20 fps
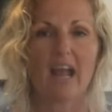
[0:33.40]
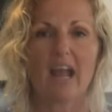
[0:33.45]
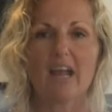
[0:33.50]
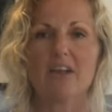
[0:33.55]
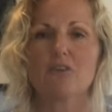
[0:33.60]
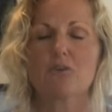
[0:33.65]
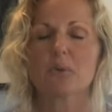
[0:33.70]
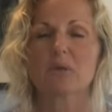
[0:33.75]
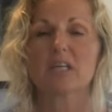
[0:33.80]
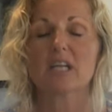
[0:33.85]

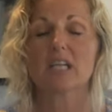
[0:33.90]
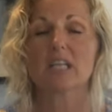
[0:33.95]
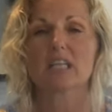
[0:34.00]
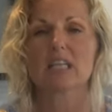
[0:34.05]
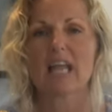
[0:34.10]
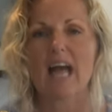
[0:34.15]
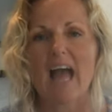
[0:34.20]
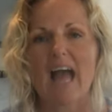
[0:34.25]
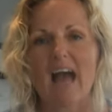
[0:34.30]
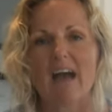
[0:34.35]
and you're gonna
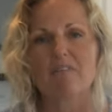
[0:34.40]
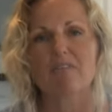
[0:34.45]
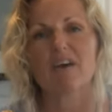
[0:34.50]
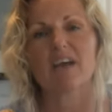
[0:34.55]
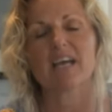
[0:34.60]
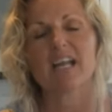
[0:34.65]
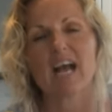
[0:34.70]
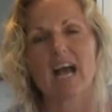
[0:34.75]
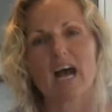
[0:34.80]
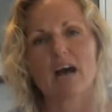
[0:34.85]

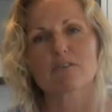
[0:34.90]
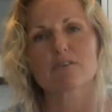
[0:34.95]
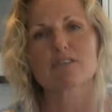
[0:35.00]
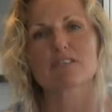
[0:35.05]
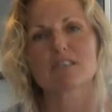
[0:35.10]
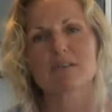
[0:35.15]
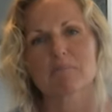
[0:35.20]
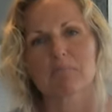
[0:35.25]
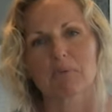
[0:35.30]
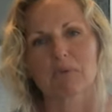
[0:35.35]
laugh at how
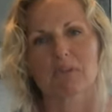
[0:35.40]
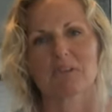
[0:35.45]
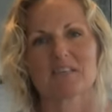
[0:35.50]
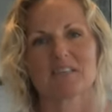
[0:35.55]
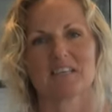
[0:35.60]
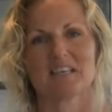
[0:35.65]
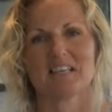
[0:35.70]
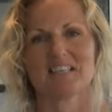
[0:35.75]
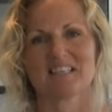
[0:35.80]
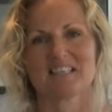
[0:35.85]
simple
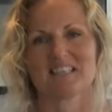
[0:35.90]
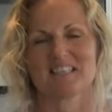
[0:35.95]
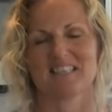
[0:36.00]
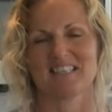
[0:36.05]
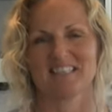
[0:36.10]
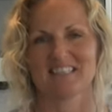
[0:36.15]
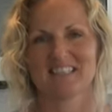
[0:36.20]
this is.